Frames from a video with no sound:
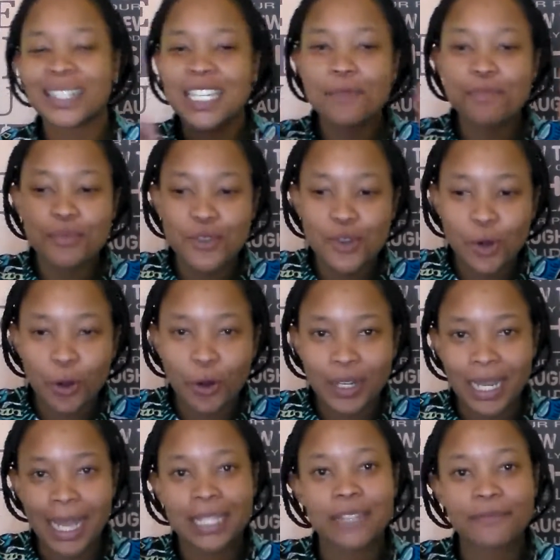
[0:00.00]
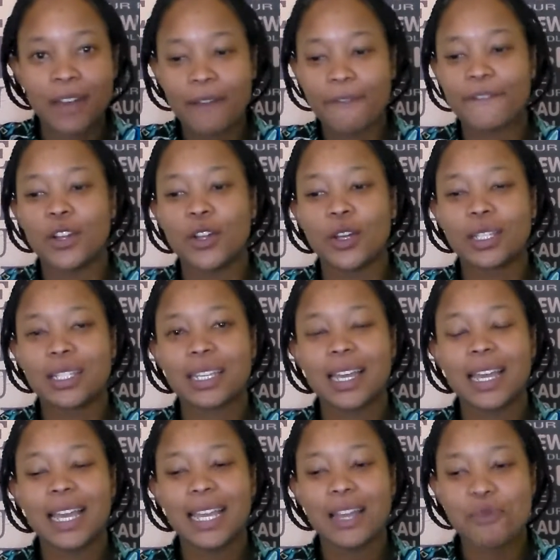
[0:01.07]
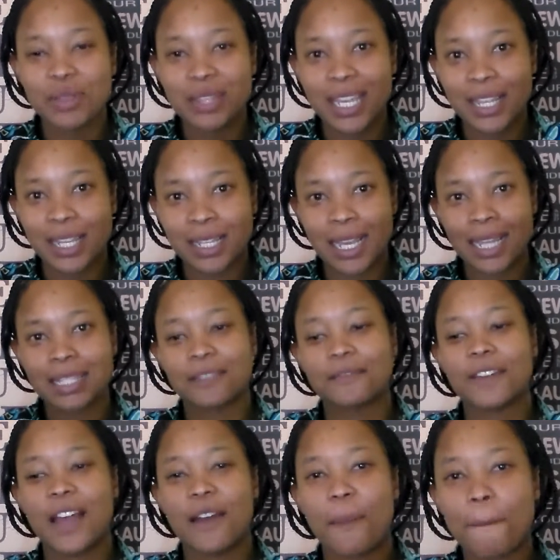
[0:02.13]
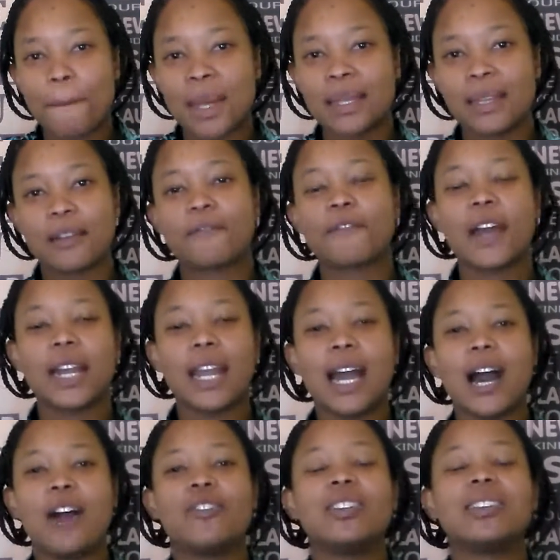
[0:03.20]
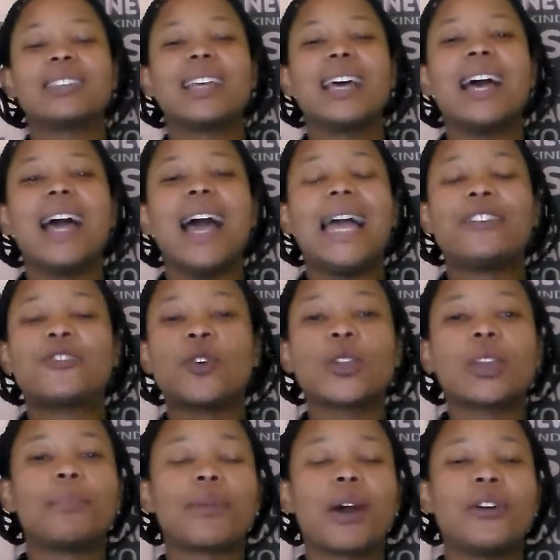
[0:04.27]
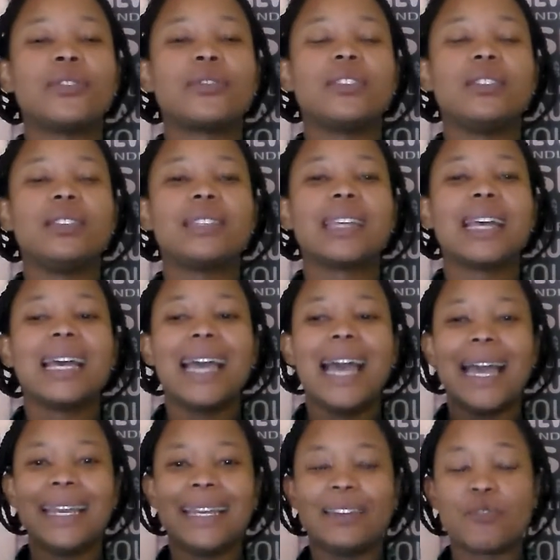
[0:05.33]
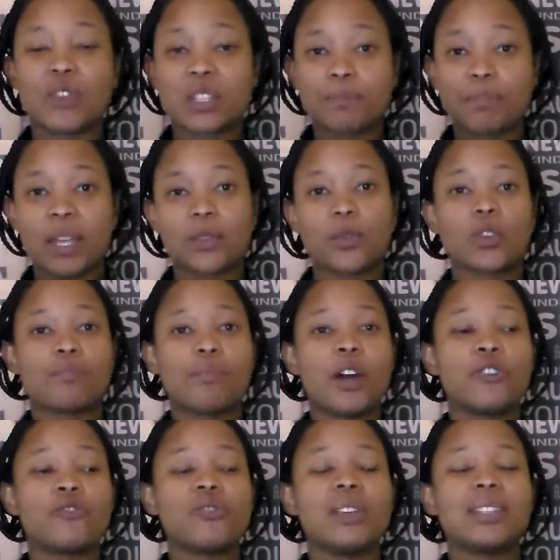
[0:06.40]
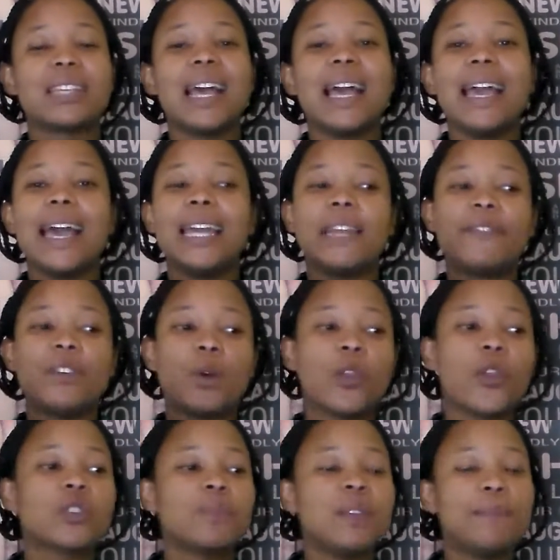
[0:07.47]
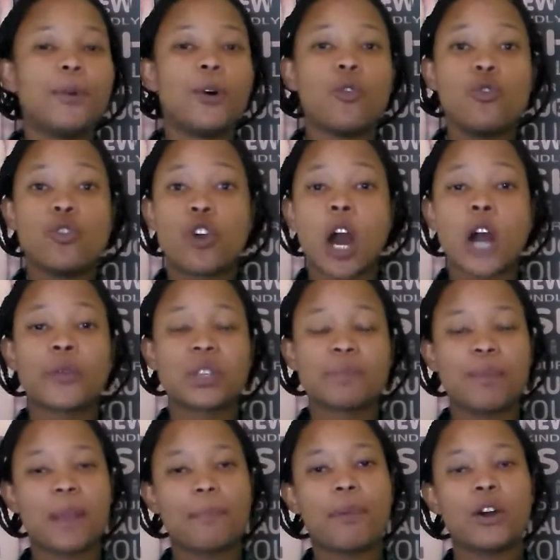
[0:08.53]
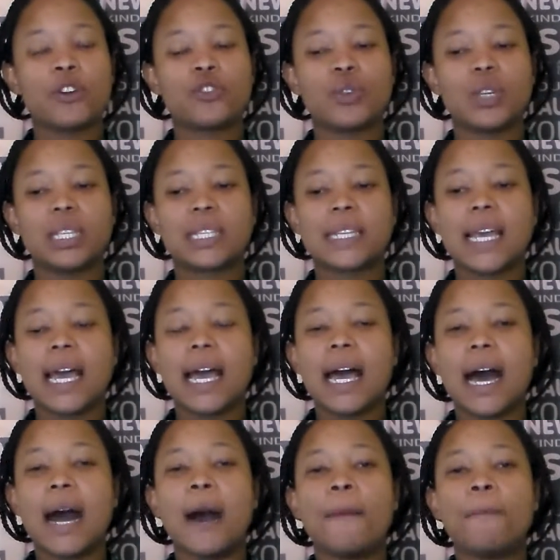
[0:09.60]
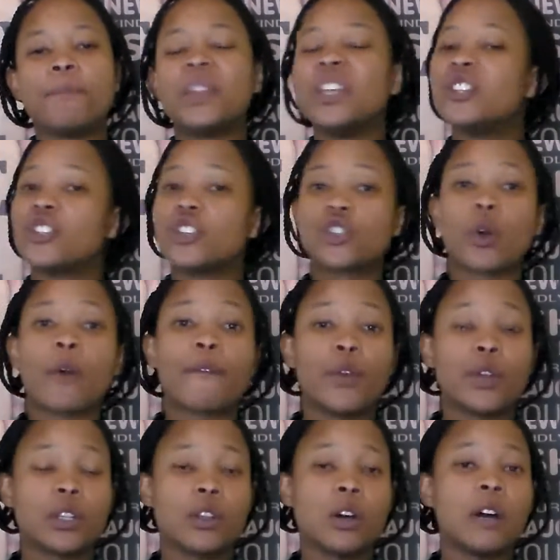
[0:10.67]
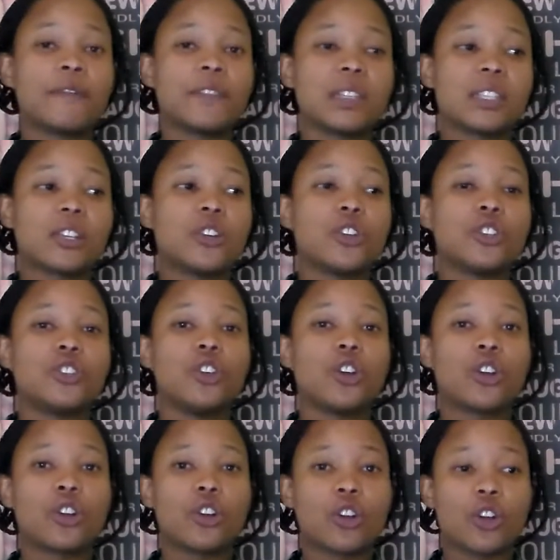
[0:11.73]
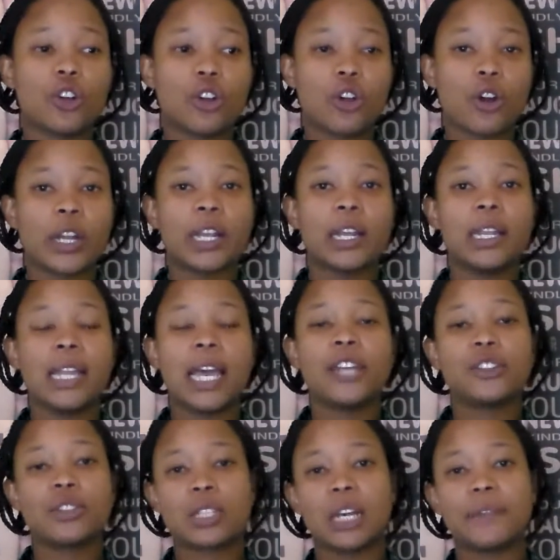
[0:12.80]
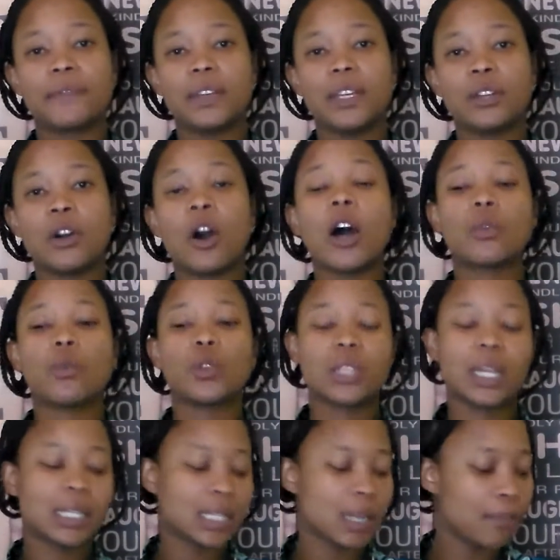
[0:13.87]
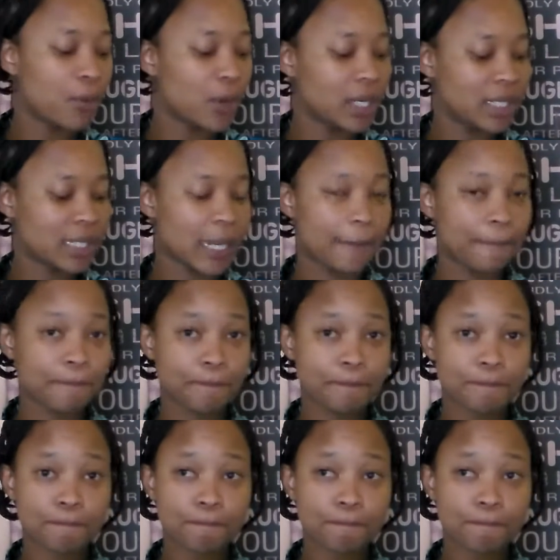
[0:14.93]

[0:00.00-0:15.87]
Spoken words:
Keep your 9 to 5 flirt within the 9 to 5, Monday to Friday hours. Draw the boundaries and respect those boundaries. And if you're one of those people who can't respect boundaries, then just don't flirt in the office, because you're gonna land yourself in hot water at some point in time.